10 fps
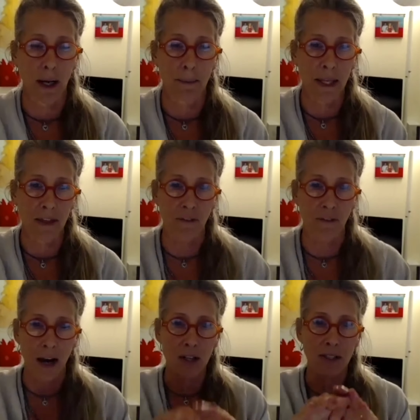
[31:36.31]
I mean, the
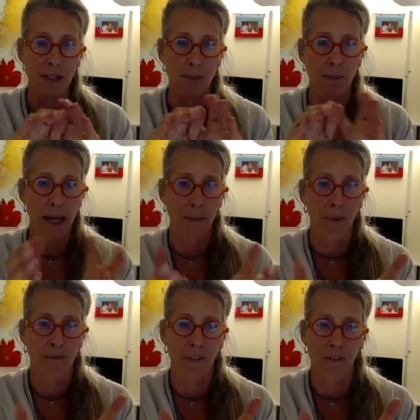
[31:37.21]
virus is made up
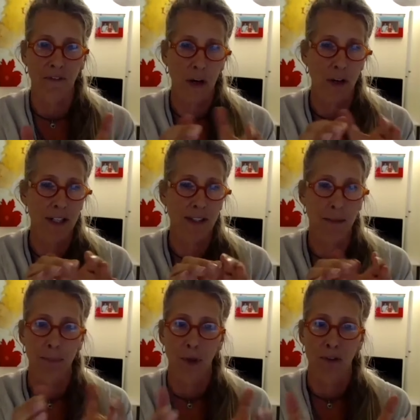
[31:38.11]
of a very
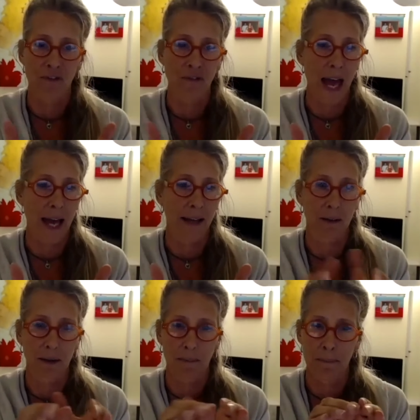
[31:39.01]
simple fat
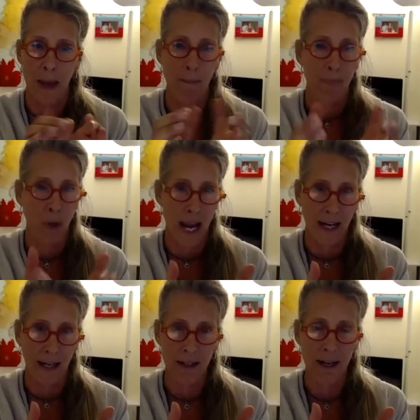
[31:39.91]

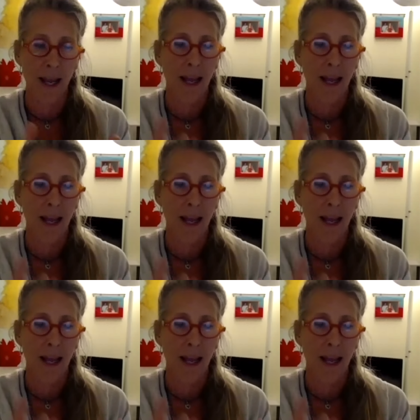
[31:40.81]
membrane,